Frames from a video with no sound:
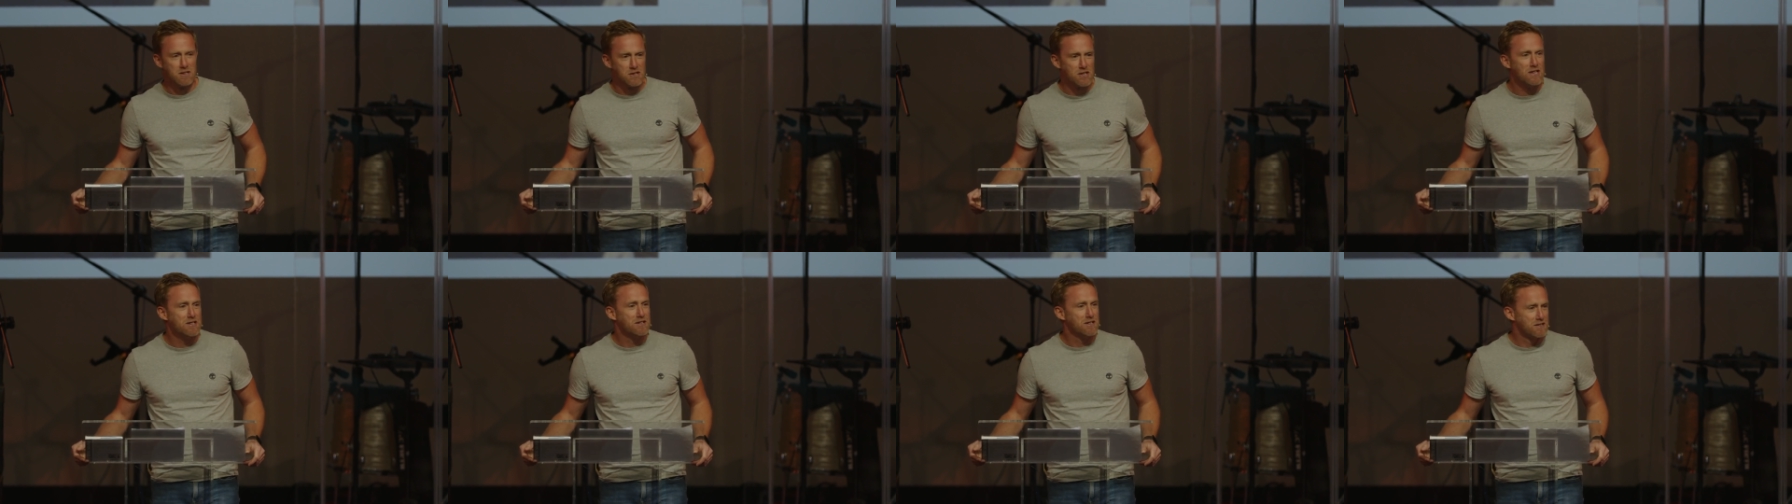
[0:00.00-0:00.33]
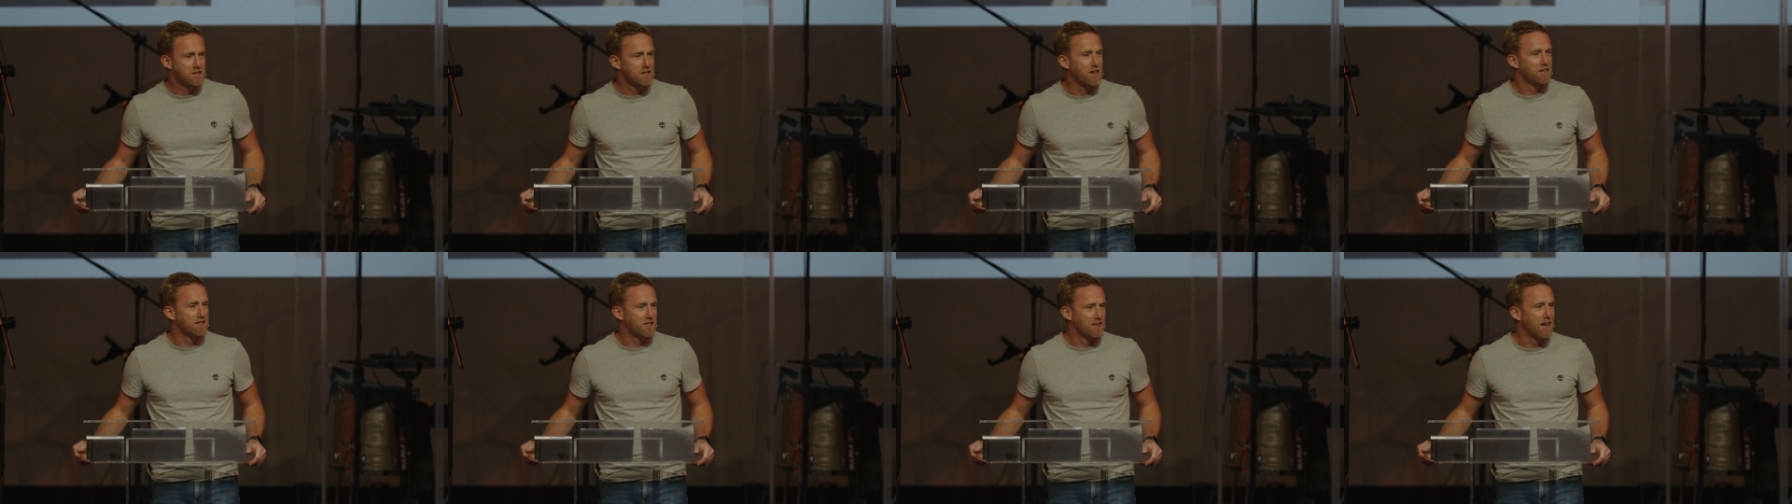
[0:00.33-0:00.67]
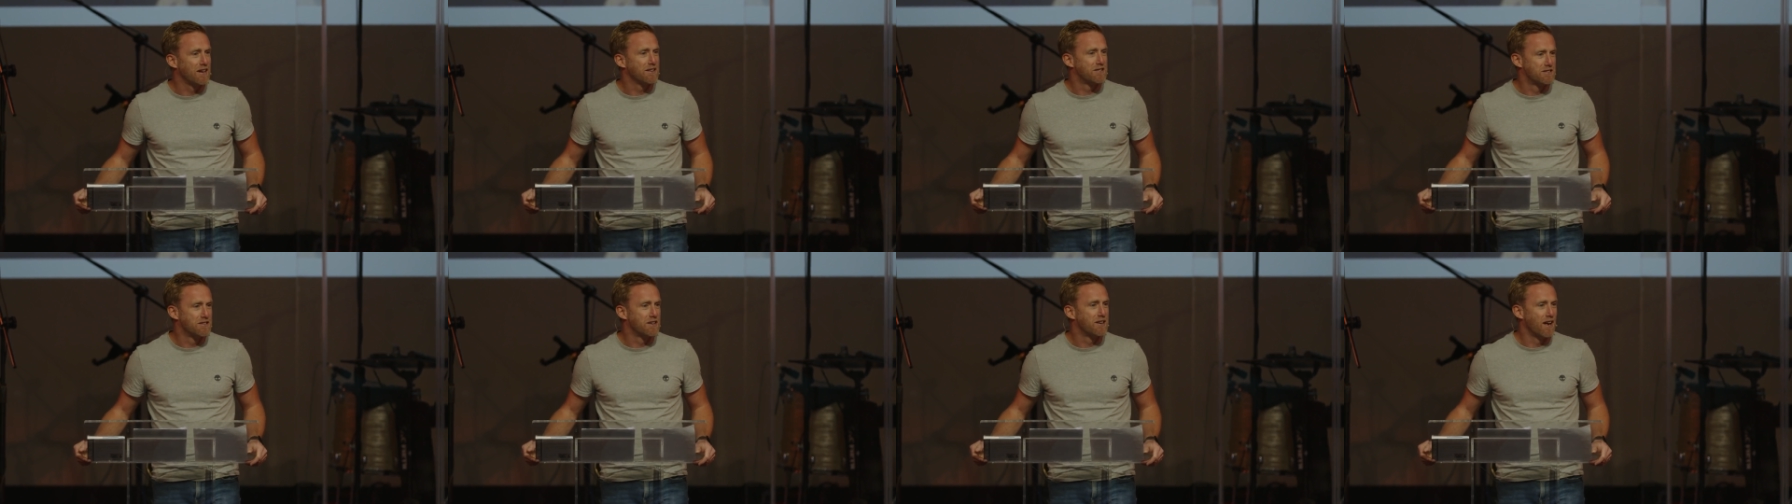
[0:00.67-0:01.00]
Jesus does
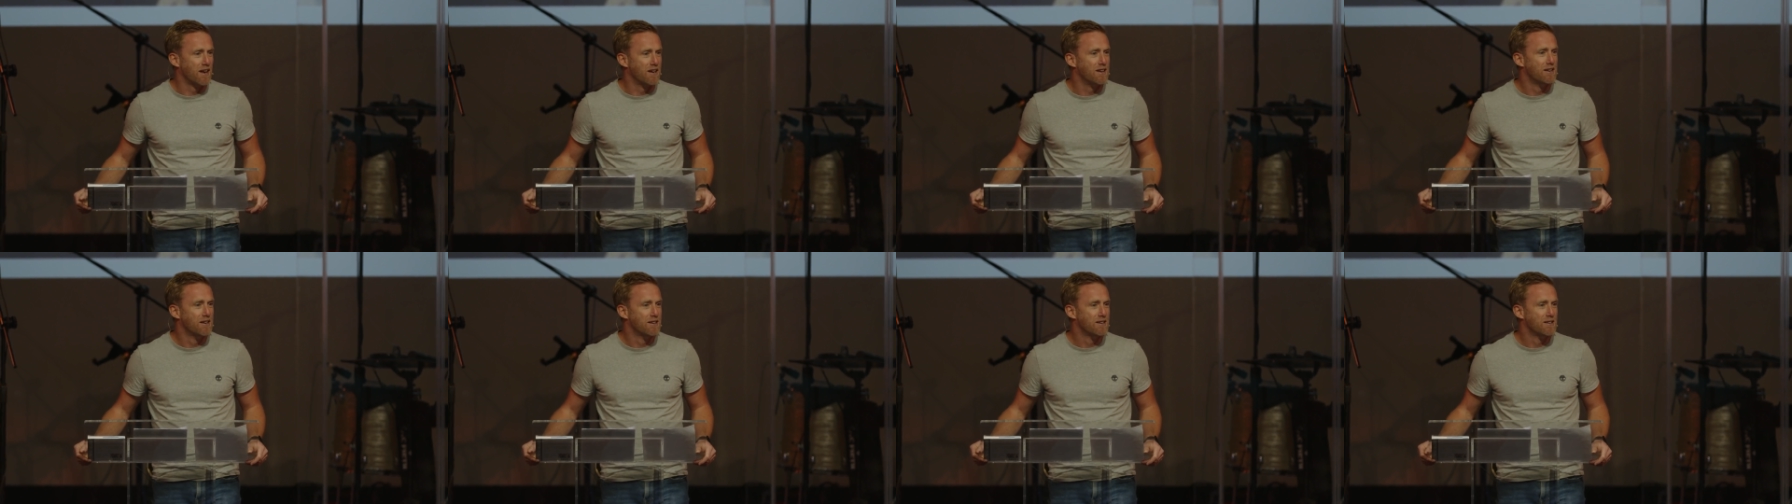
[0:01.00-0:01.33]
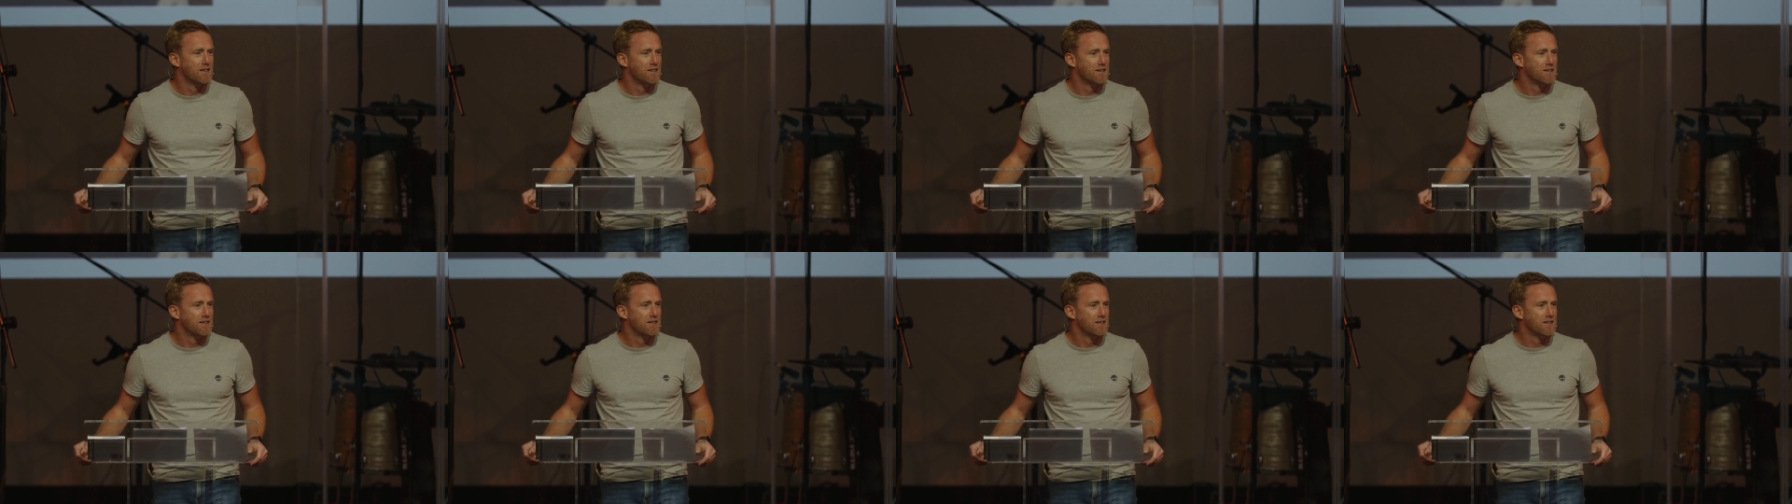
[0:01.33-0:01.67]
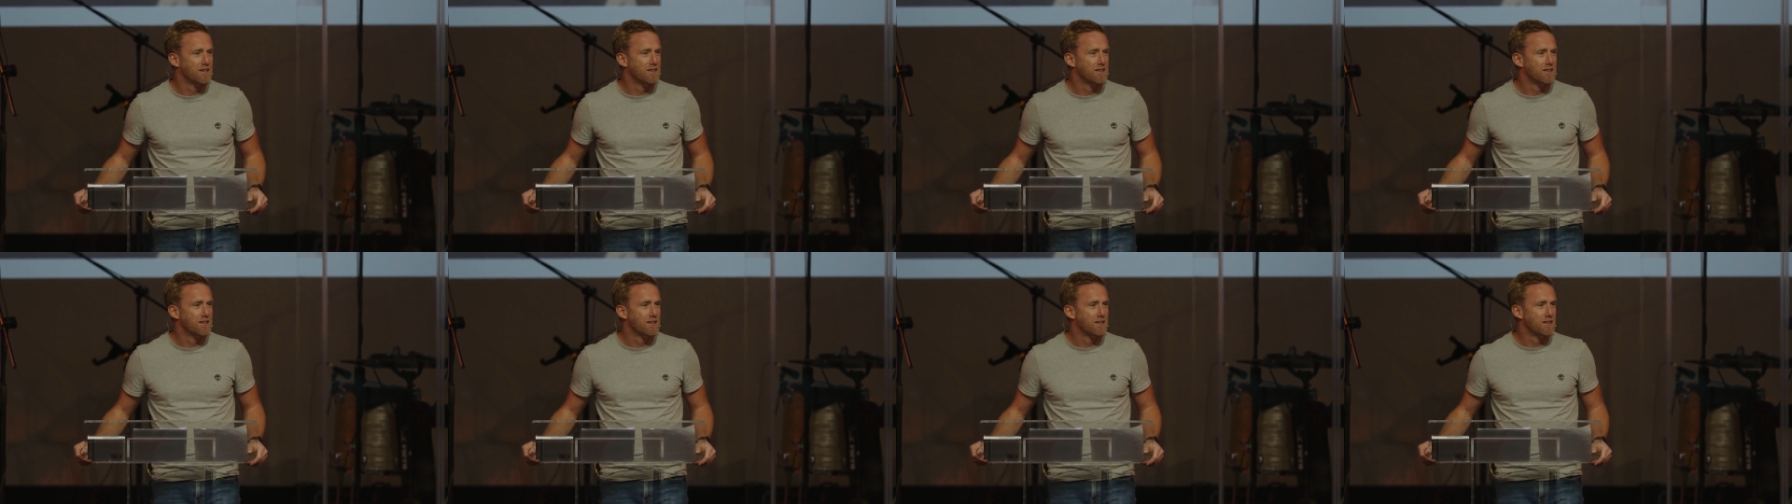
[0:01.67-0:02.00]
that today.
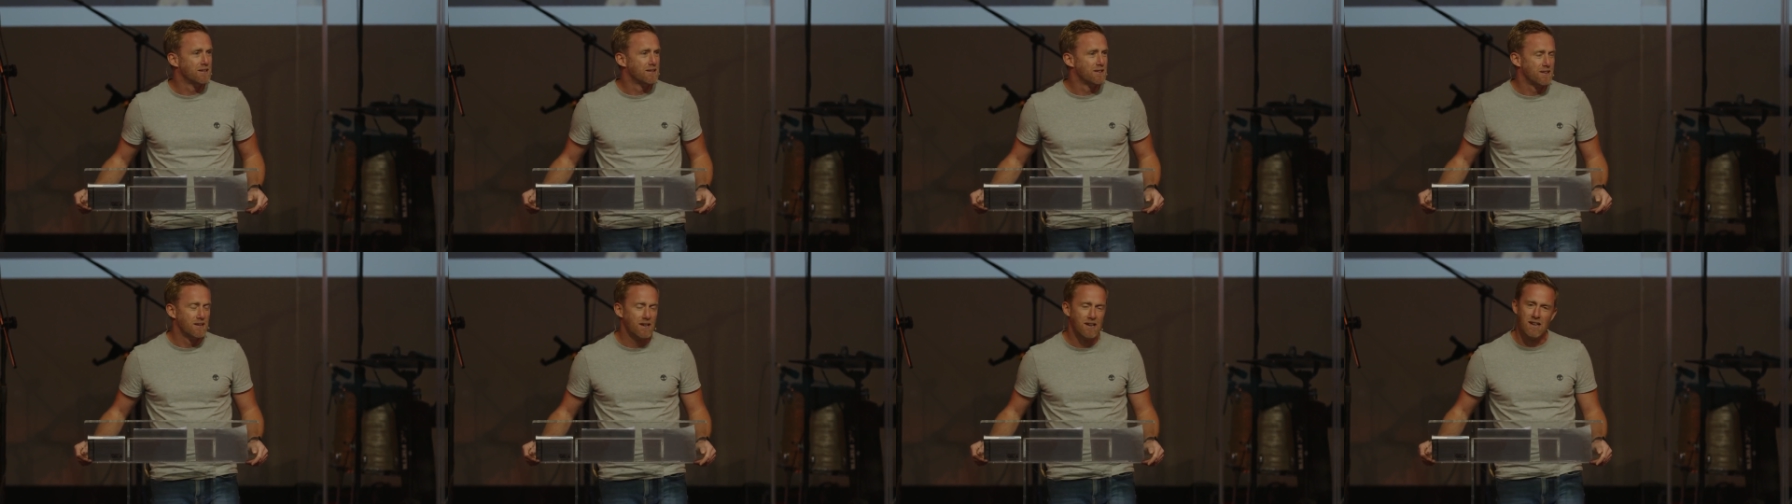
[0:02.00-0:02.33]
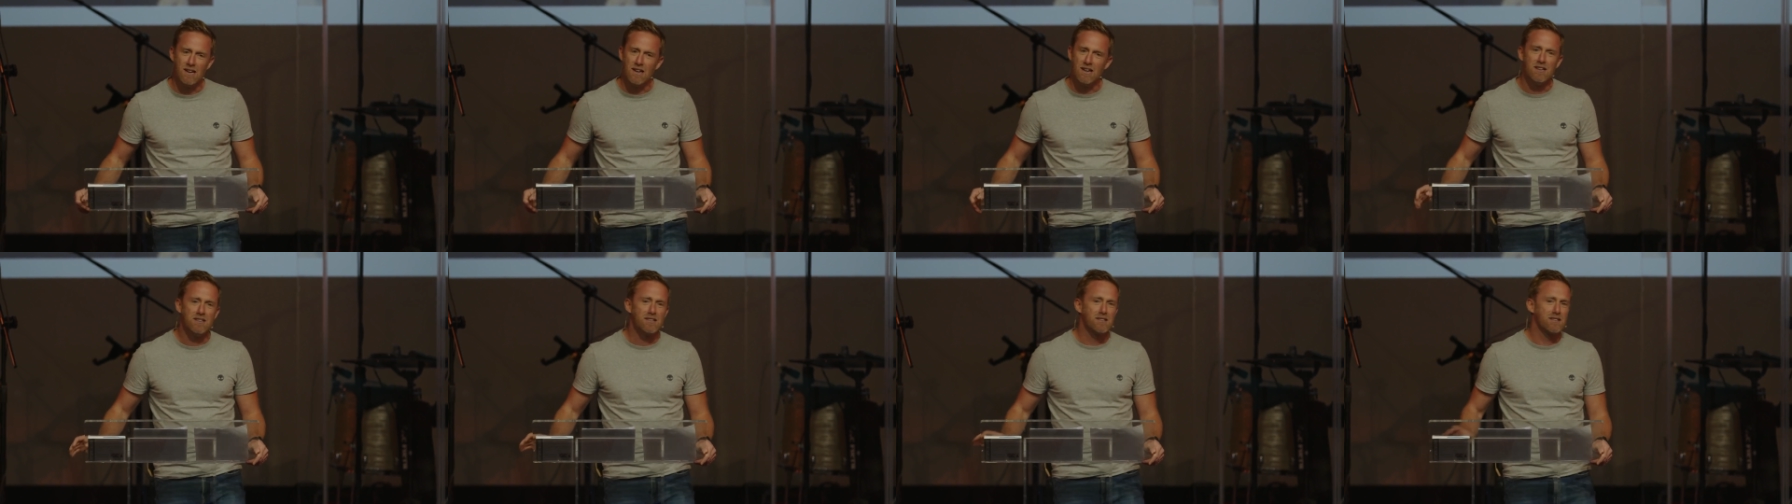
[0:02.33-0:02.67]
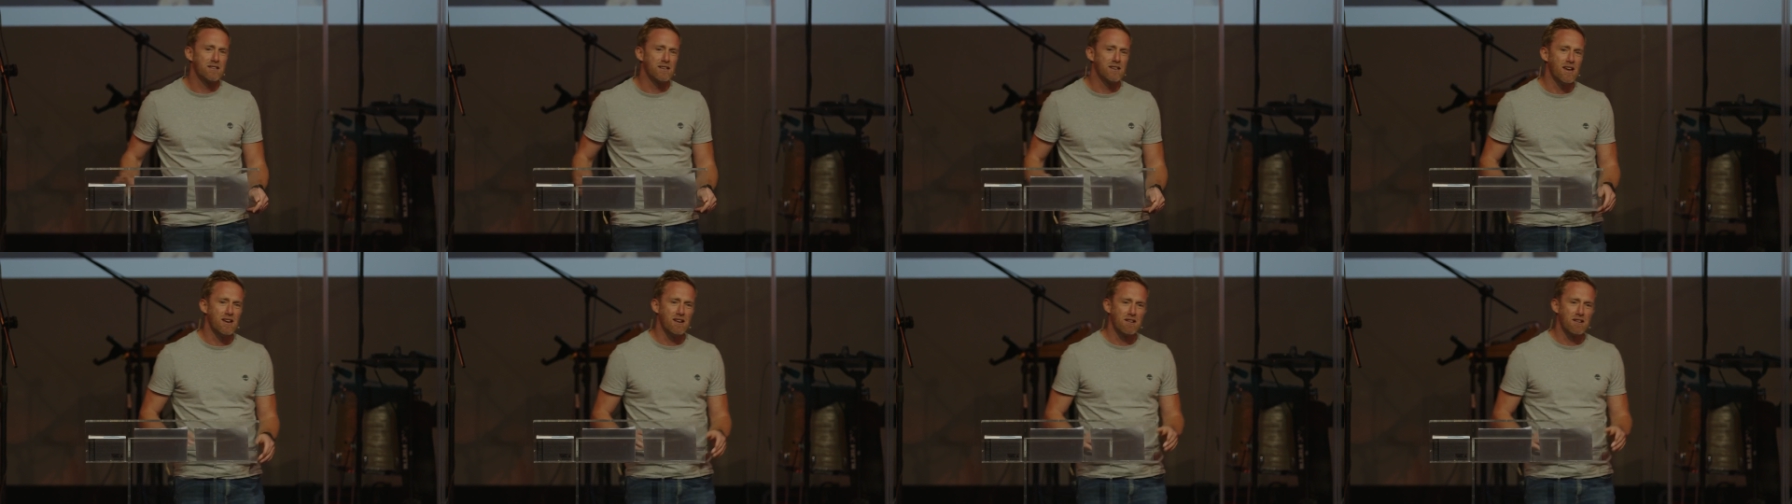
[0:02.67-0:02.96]
He is